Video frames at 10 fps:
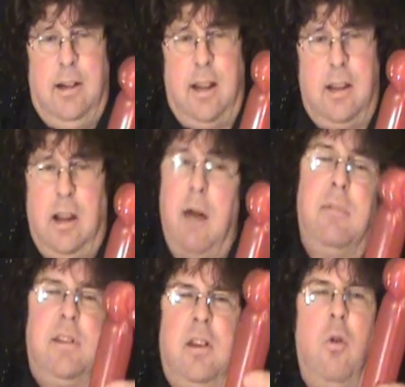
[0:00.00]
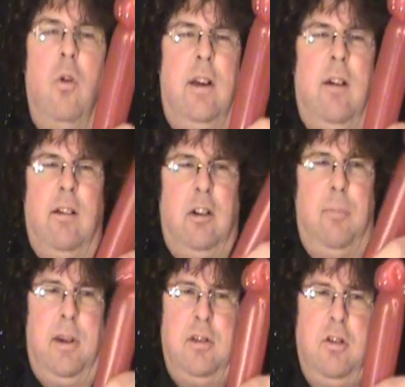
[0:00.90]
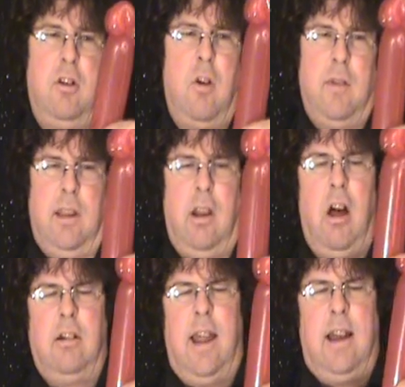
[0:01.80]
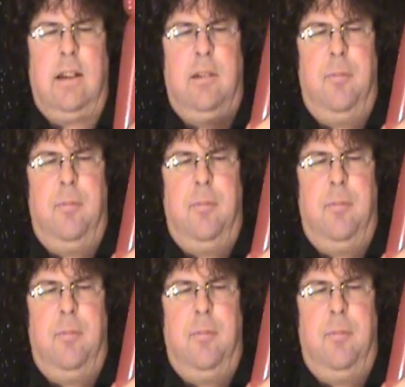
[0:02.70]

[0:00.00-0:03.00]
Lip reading: Now the llama is a cool character because you can go with a long neck,